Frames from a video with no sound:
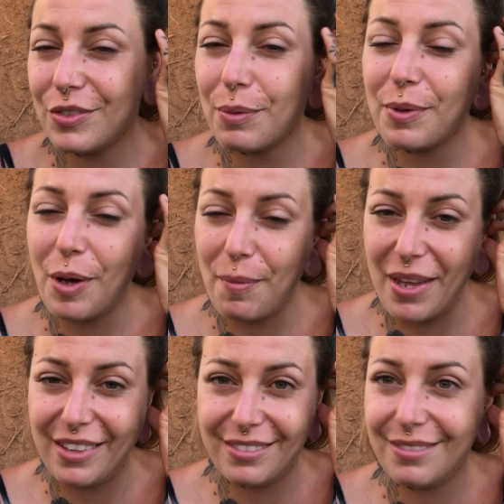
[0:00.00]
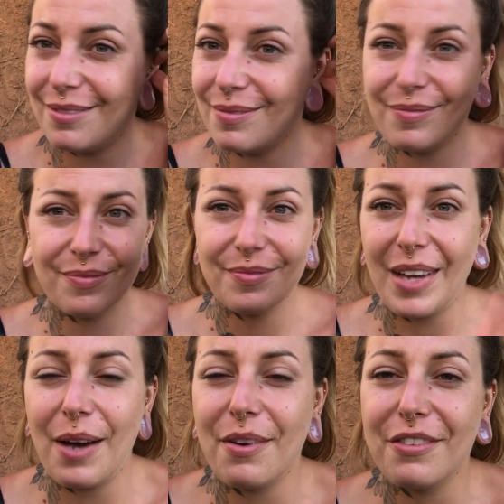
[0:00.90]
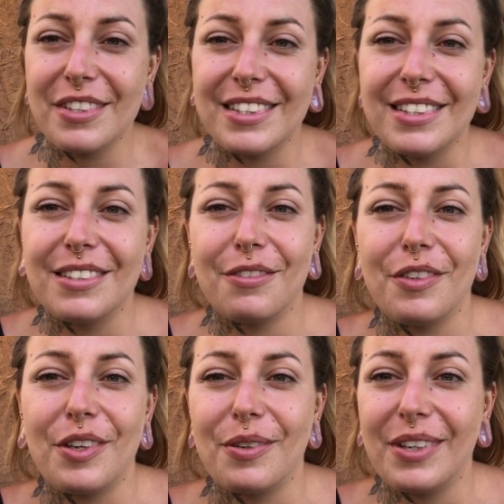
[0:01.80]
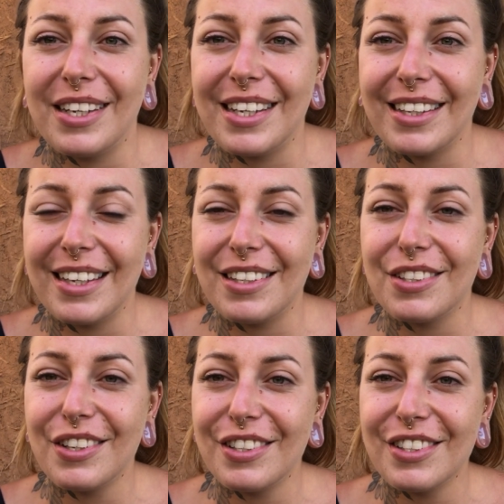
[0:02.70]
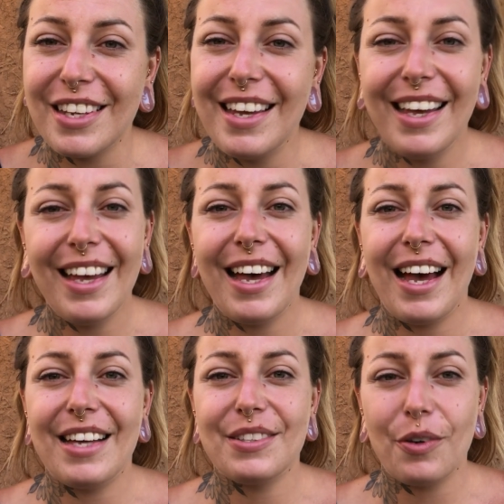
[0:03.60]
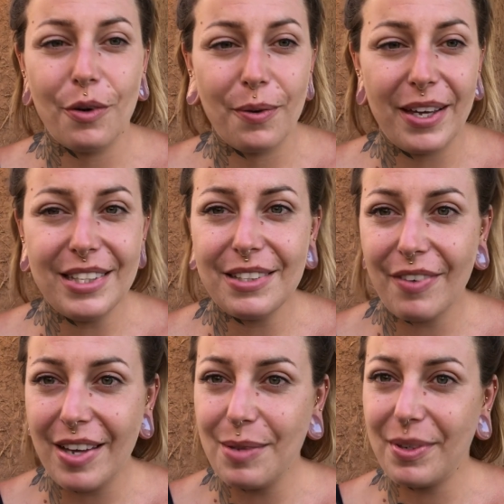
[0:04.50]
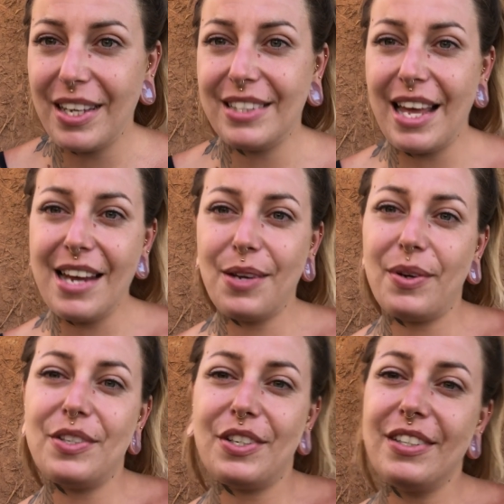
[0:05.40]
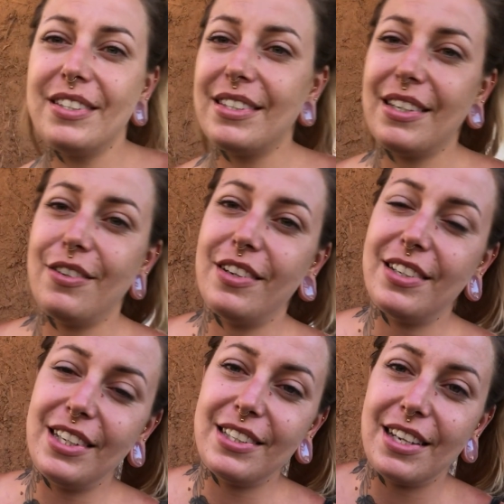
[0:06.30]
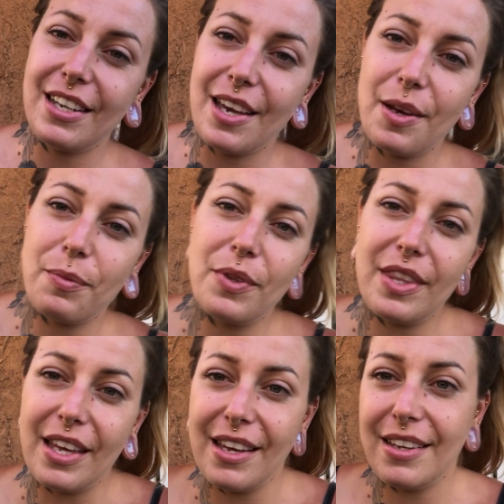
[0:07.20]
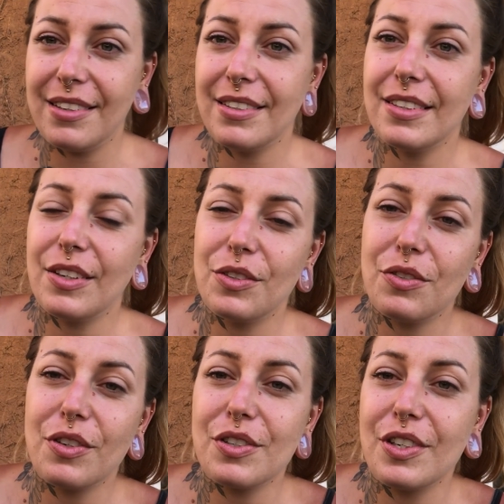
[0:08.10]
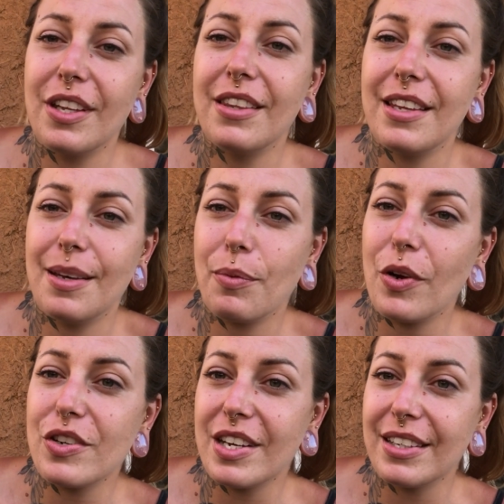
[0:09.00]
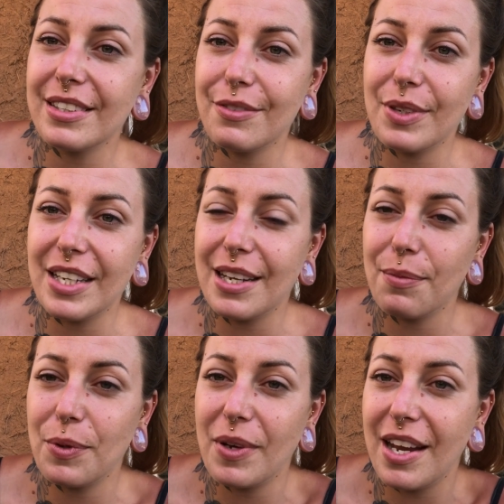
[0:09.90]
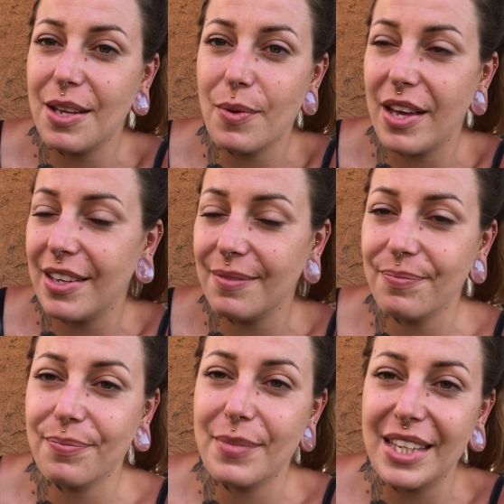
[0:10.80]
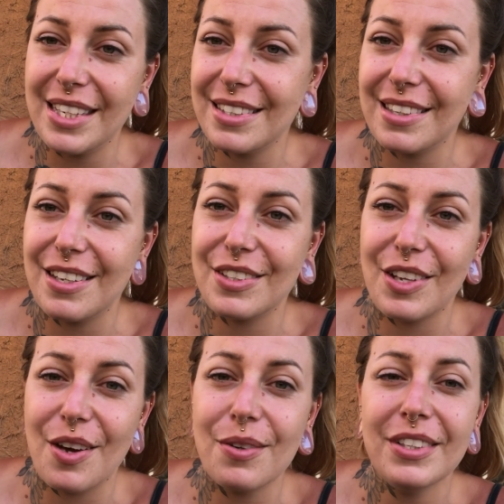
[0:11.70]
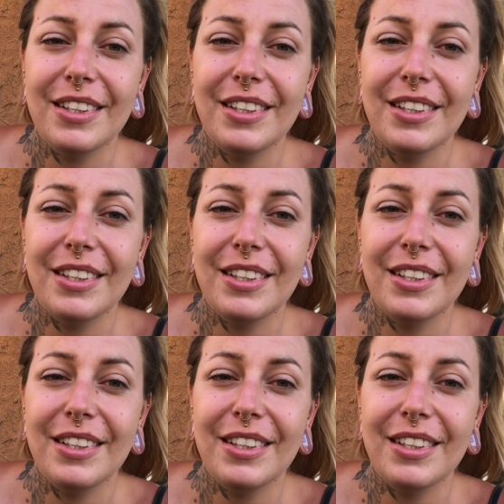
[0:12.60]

drop a comment, however it's easy for you, and I'll get in touch. As always, if anybody has any questions or needs any help with their construction, their project, if we can help you in any way, please let us know.